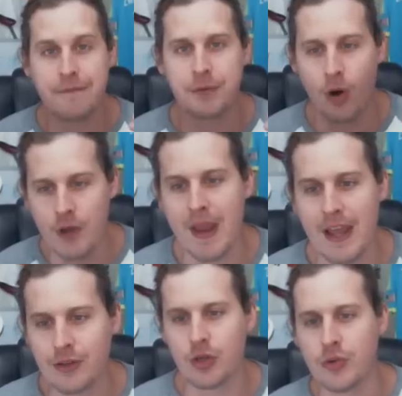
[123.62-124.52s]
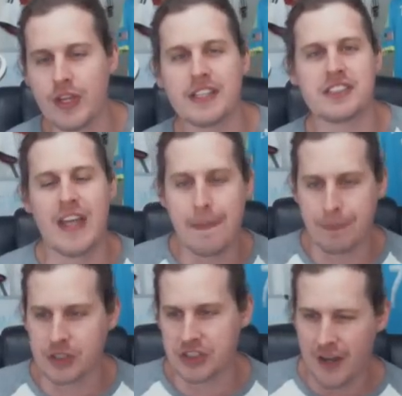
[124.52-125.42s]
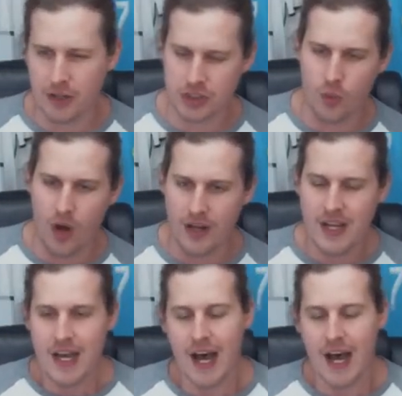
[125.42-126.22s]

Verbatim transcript: have thrown him into the Sniper Sniper squad,